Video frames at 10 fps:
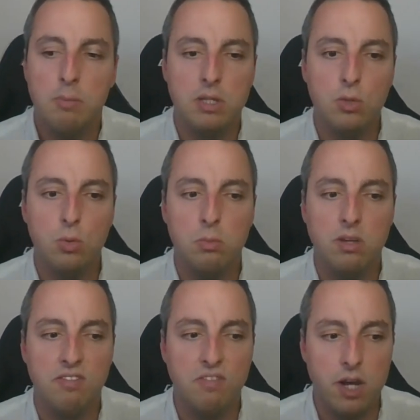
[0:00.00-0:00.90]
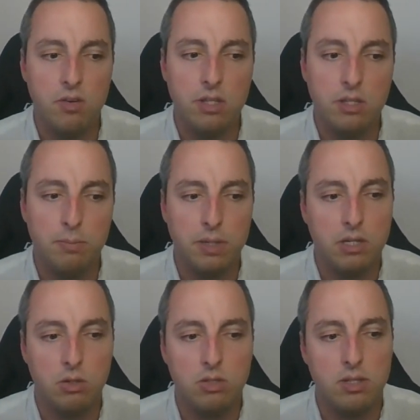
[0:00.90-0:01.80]
But this would be a very
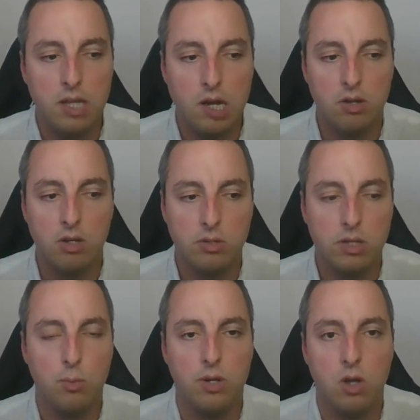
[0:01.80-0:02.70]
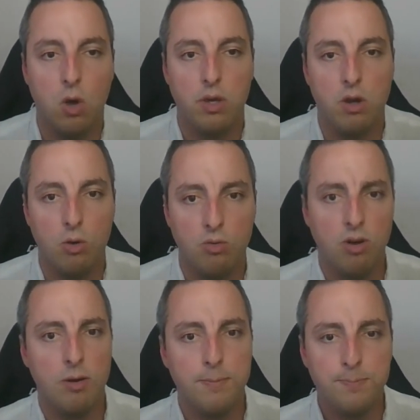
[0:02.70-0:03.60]
typical scenario that we're going
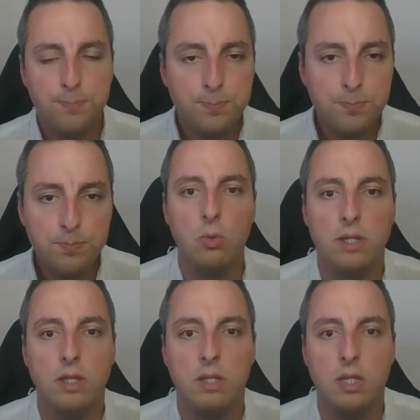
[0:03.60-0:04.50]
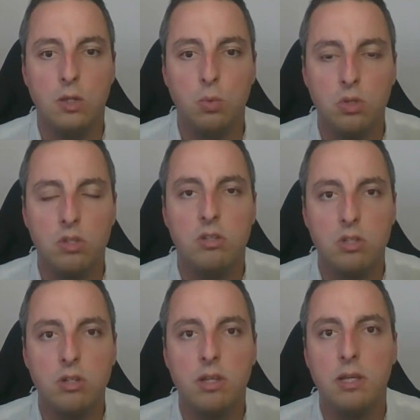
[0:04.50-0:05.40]
over. So it would
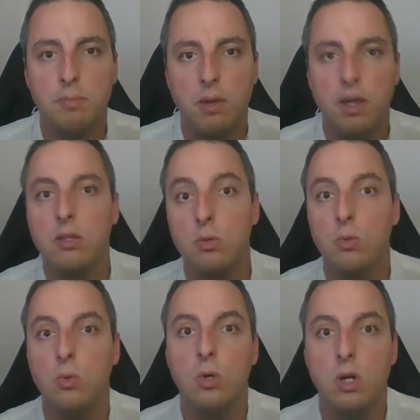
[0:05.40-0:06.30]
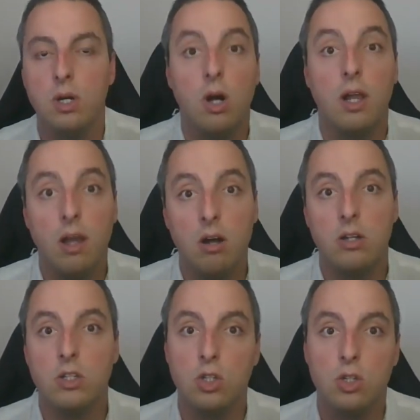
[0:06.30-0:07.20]
certainly apply to a
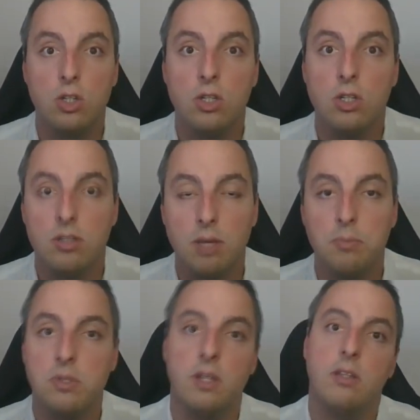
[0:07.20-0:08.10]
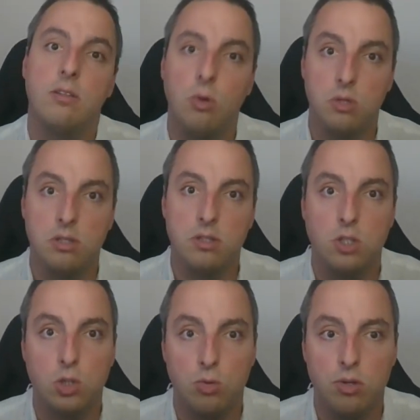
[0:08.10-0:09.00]
large subset of
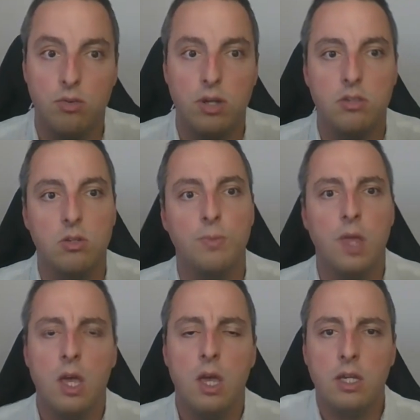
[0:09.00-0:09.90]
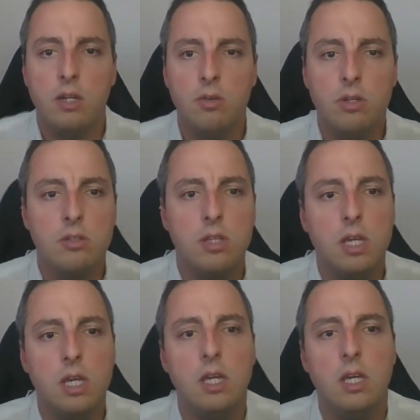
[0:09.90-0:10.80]
autistic children, right? So here is
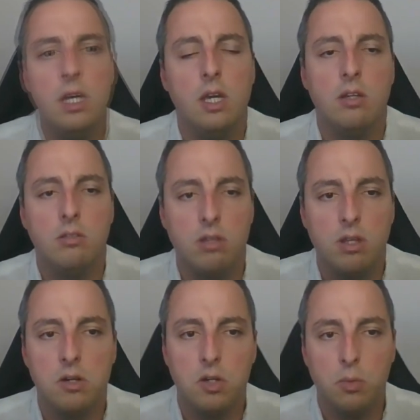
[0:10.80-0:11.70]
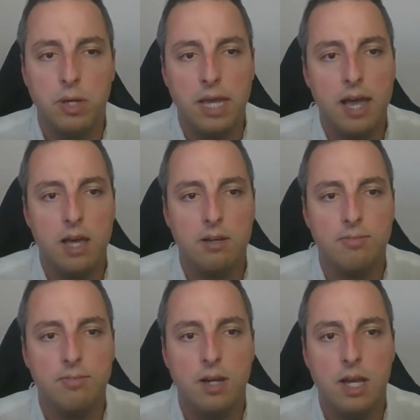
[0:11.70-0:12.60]
the scenario we
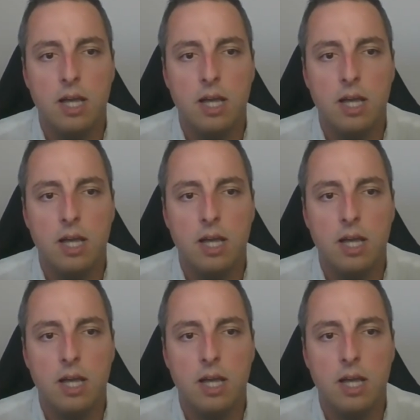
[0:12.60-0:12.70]
have.